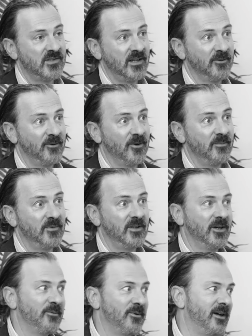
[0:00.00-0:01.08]
Center Group. And you
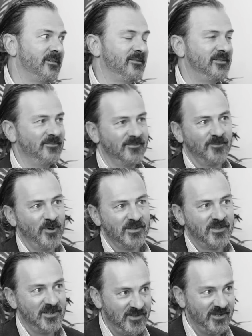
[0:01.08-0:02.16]
go, well, that where's
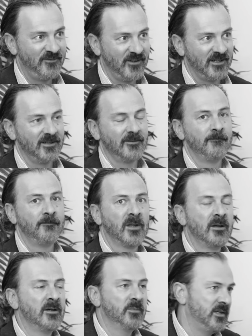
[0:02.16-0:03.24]
Disney fit in?
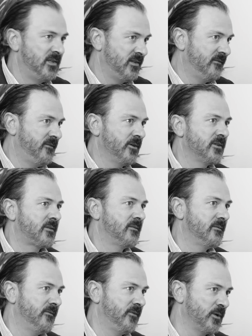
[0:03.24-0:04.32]
This is the first
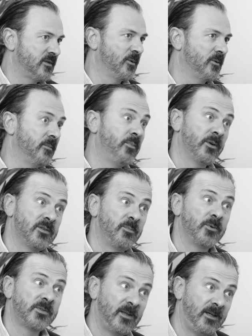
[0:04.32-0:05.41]
first order
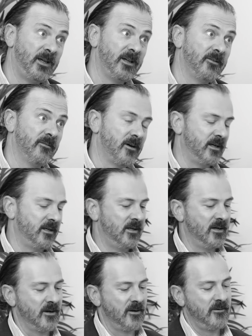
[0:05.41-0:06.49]
principles thinking, right? You
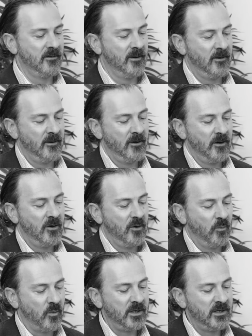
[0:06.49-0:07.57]
go,
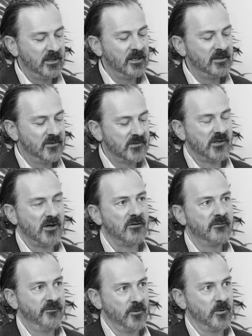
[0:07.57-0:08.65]
what do you need to
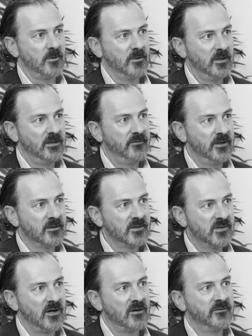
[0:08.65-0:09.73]
solve for if you're going to
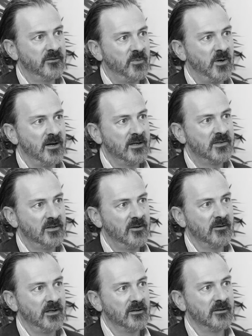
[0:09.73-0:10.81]
solve for
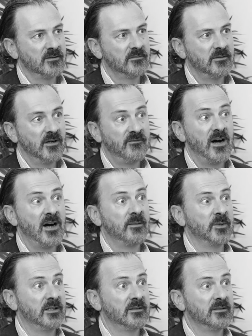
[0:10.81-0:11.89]
biosecurity on a farm
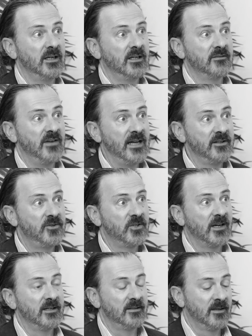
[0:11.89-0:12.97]
and in, in a value
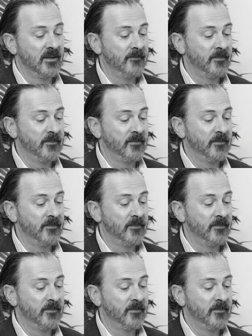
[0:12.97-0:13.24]
chain?